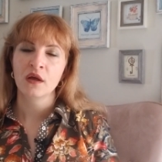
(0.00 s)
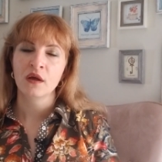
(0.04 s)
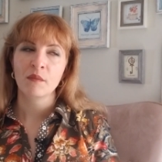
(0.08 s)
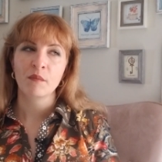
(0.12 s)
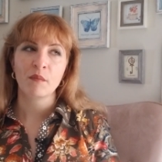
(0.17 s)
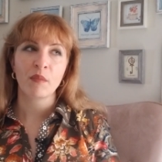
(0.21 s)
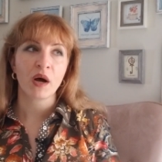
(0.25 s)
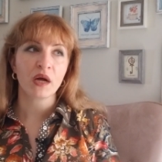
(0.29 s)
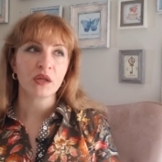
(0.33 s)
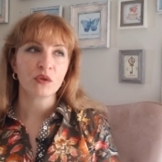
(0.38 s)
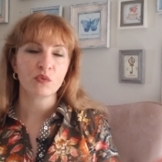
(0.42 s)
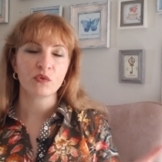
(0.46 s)

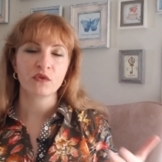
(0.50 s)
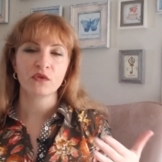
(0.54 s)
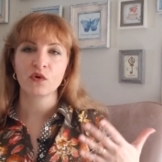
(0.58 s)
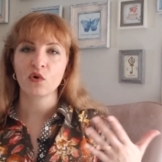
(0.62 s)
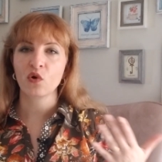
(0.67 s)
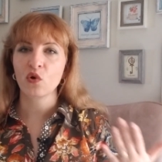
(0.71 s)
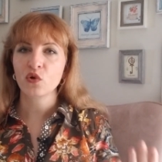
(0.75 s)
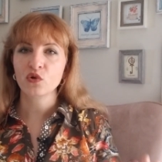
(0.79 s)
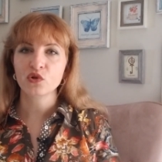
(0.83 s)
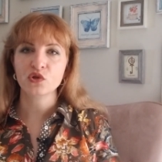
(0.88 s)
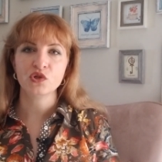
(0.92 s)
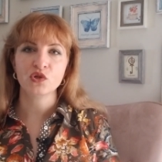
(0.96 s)
But with
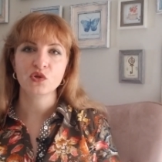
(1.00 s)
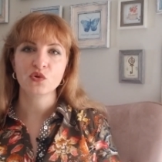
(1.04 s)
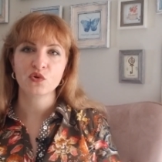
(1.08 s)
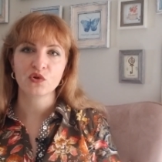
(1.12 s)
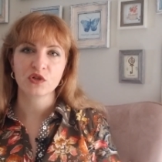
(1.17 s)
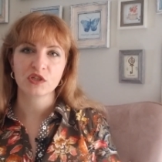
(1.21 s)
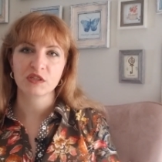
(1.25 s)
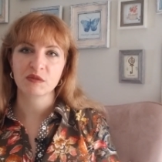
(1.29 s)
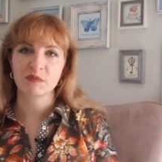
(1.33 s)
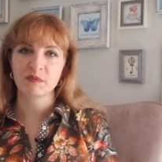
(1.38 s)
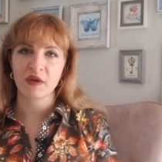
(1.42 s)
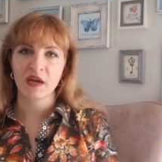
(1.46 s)
all due
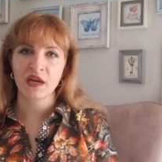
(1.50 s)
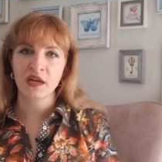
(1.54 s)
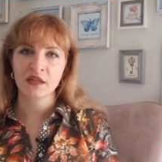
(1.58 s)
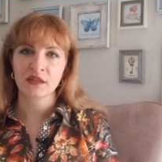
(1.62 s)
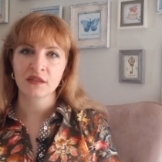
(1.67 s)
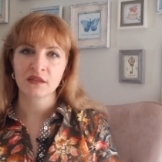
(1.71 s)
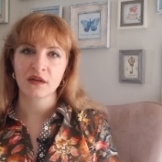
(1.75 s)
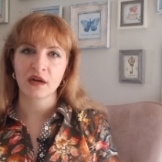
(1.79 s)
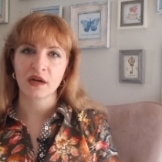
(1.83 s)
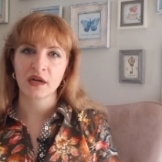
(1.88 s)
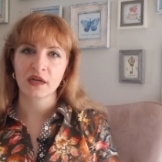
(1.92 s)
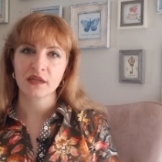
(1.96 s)

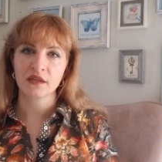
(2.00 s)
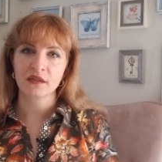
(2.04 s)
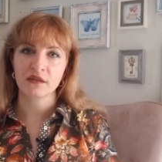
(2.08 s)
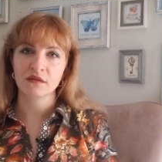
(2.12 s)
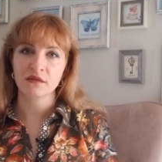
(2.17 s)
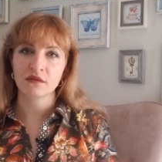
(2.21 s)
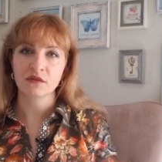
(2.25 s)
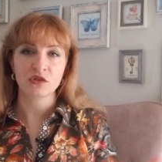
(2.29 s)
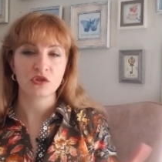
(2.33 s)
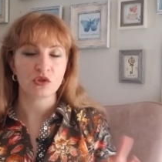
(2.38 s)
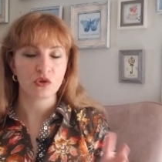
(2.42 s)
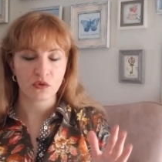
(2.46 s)
respect, I
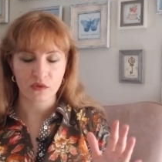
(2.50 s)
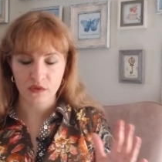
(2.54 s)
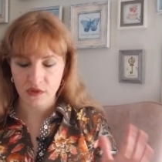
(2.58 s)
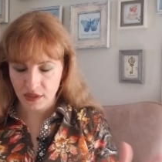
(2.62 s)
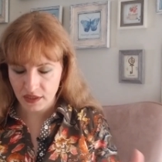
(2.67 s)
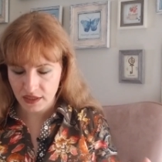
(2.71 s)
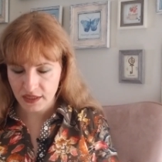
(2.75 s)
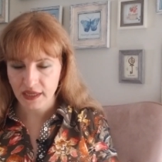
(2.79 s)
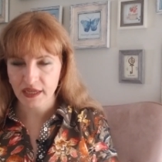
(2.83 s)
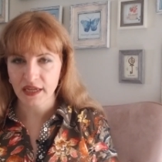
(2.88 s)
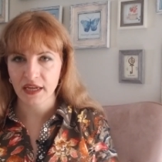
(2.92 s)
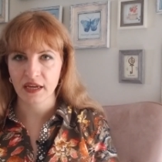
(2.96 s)
don't
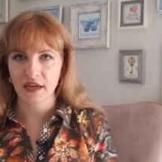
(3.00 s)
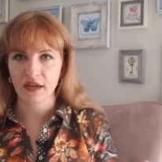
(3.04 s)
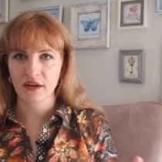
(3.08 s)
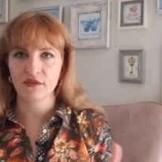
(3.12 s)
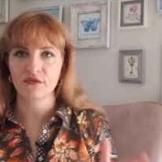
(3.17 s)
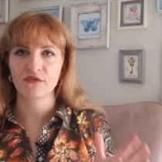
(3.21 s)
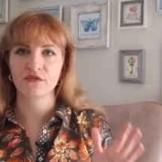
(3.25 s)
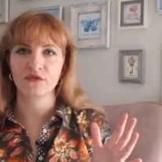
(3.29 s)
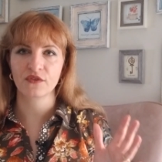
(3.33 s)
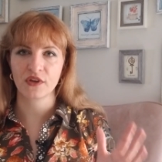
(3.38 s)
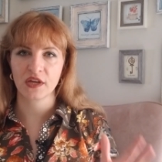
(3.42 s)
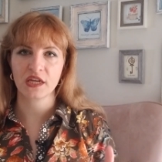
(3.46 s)
think I
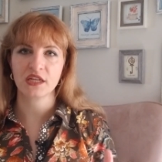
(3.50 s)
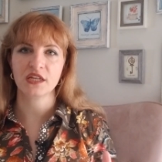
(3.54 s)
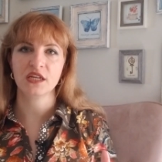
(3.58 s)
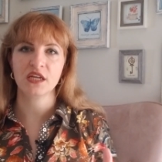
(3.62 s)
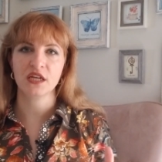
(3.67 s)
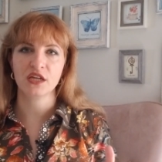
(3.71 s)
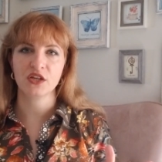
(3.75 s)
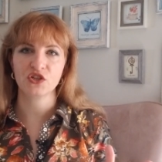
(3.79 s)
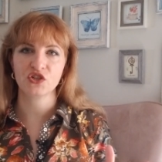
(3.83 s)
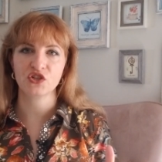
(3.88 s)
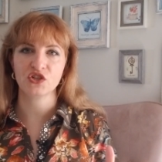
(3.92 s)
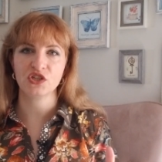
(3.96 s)
have
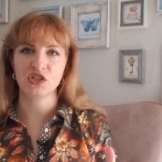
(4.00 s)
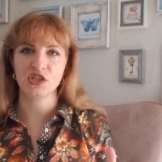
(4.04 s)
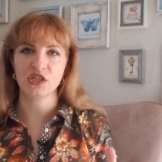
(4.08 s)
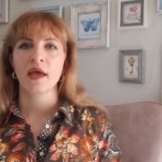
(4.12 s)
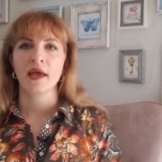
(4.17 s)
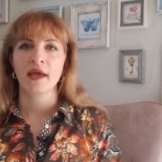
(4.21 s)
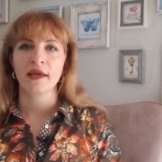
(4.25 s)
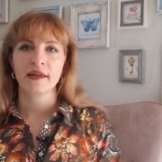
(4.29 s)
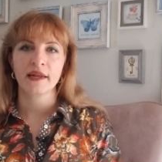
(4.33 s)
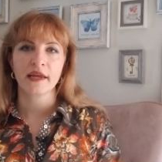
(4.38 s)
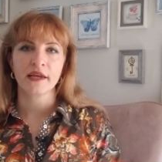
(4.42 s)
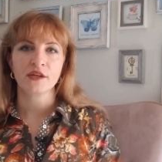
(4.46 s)
ADHD,
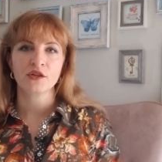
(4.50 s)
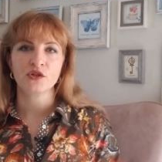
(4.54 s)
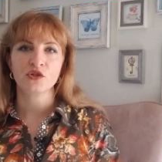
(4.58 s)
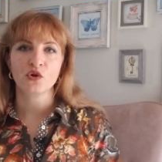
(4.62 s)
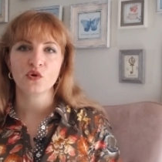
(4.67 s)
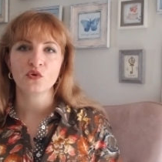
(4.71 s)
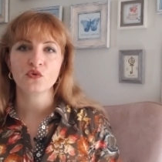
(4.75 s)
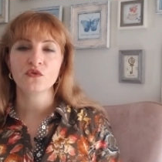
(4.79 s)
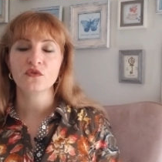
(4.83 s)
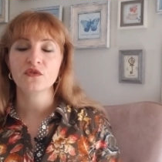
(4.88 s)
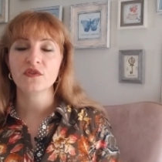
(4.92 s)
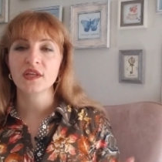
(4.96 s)
and I
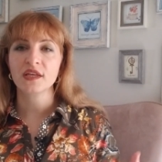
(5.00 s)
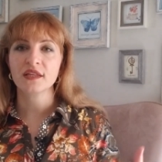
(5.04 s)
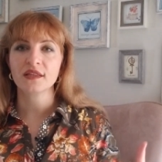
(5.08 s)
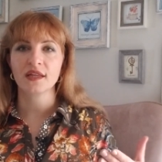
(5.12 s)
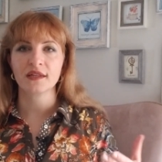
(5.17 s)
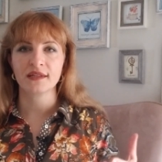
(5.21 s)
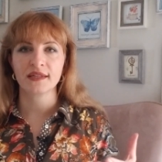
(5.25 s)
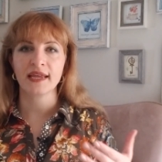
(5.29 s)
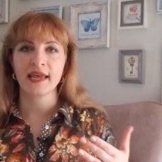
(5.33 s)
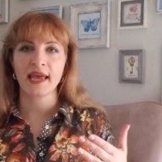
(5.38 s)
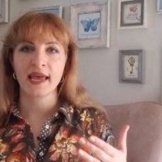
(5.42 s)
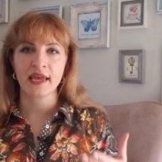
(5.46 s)
don't think
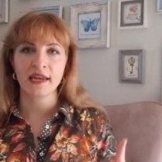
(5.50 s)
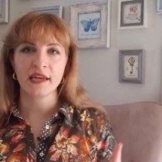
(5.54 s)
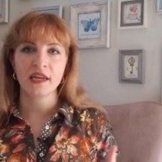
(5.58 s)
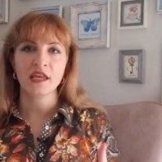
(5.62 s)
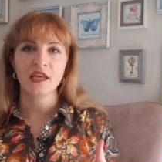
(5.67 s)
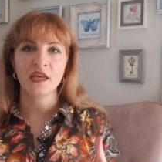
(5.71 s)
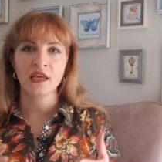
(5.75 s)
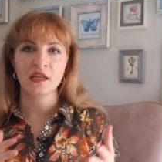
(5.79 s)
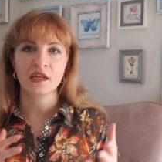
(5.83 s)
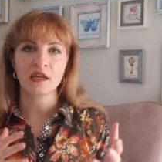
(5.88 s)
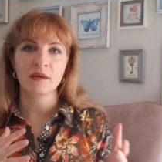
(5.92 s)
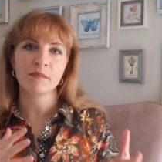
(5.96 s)
that any
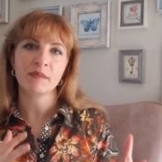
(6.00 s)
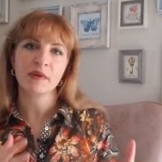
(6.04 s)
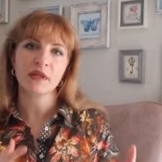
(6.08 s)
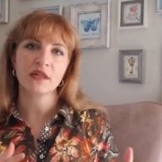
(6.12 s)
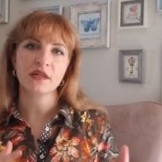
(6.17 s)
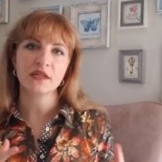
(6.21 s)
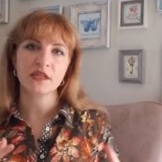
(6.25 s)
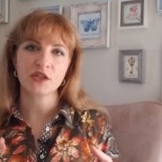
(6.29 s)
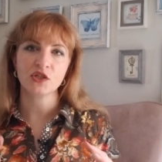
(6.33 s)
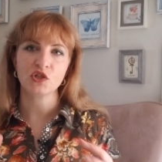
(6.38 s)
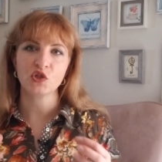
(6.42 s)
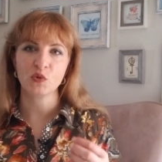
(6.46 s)

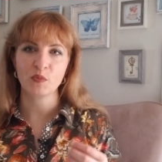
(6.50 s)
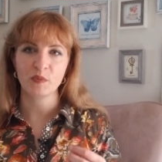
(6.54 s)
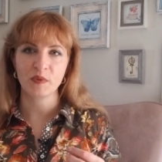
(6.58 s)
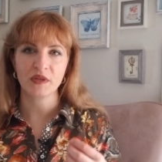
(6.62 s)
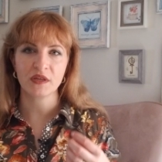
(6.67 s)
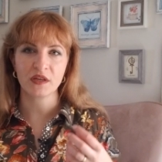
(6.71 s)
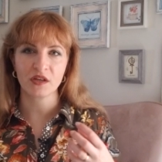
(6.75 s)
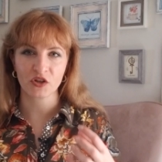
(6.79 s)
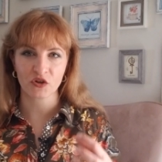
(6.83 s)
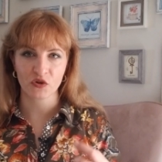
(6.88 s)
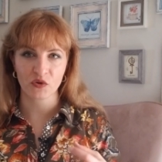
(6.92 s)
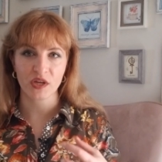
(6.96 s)
inability to
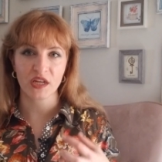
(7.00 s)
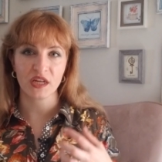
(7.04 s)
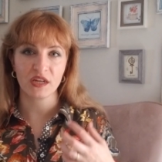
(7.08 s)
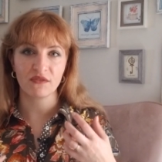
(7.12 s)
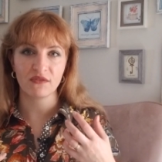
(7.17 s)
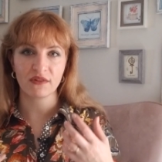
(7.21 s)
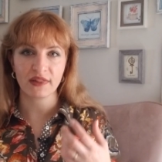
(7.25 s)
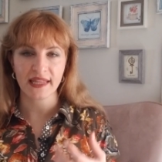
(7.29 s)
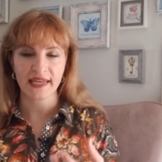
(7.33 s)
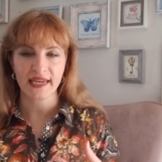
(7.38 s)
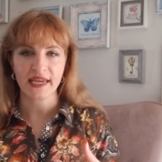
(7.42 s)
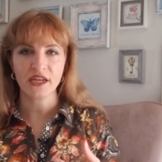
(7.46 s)
pick a creative
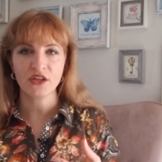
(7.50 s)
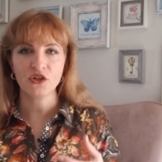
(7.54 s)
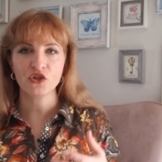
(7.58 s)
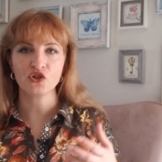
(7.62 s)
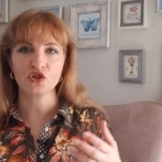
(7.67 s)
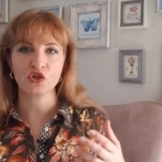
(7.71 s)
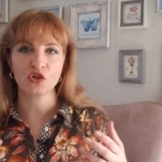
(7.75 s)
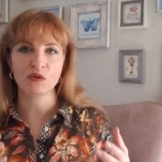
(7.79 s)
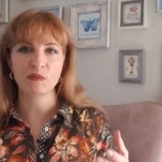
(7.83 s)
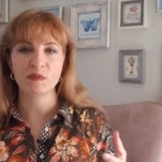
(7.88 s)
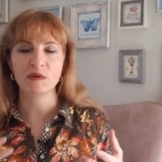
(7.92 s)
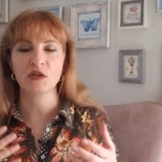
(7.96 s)
lane
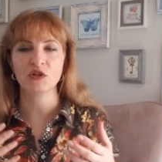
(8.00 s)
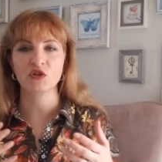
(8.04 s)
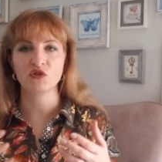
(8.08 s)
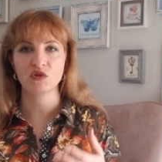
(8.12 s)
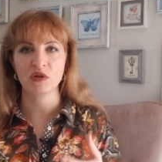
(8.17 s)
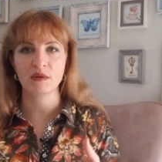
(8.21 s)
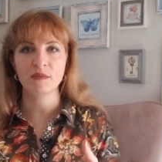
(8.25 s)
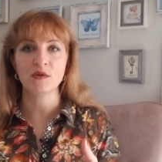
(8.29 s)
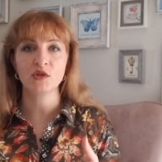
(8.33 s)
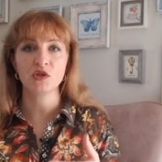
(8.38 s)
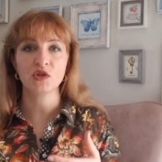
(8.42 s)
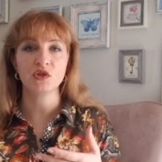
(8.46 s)
should be
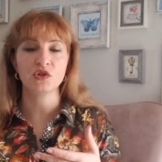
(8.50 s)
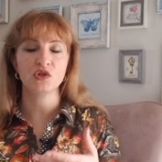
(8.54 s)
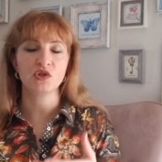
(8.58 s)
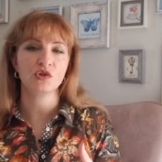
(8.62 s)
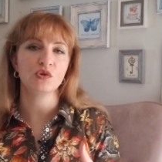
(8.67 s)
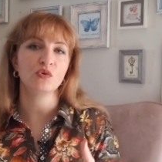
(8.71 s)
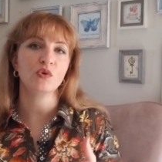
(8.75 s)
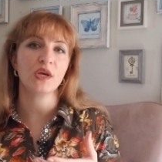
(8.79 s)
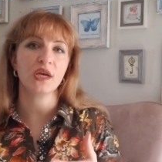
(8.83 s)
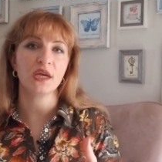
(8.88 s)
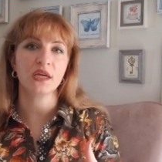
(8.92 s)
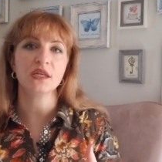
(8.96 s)
attributed
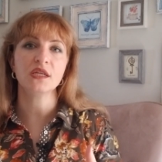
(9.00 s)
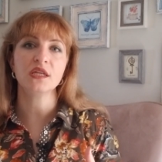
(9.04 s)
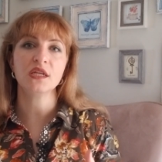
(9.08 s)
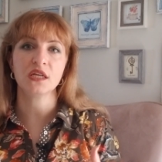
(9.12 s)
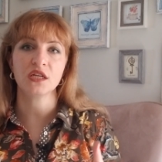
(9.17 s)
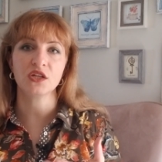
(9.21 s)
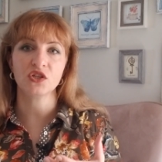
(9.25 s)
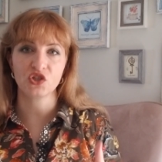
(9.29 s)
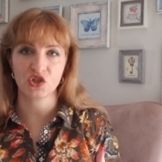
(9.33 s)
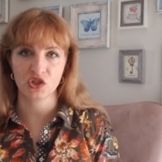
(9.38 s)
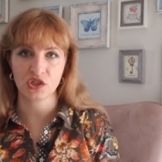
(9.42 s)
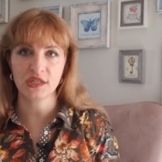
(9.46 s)
to
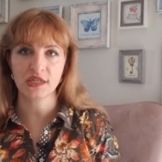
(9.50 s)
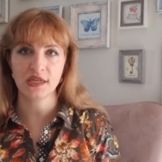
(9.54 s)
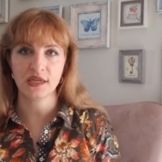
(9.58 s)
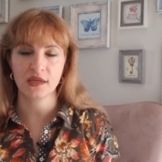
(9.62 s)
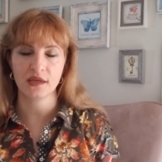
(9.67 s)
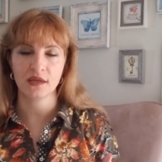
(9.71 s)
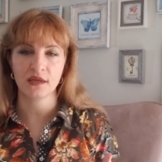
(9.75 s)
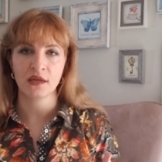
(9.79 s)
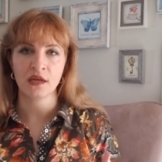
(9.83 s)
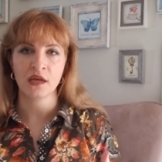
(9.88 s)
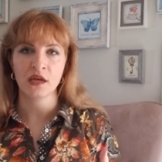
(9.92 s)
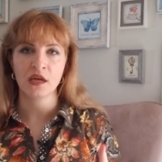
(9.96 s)
ADHD,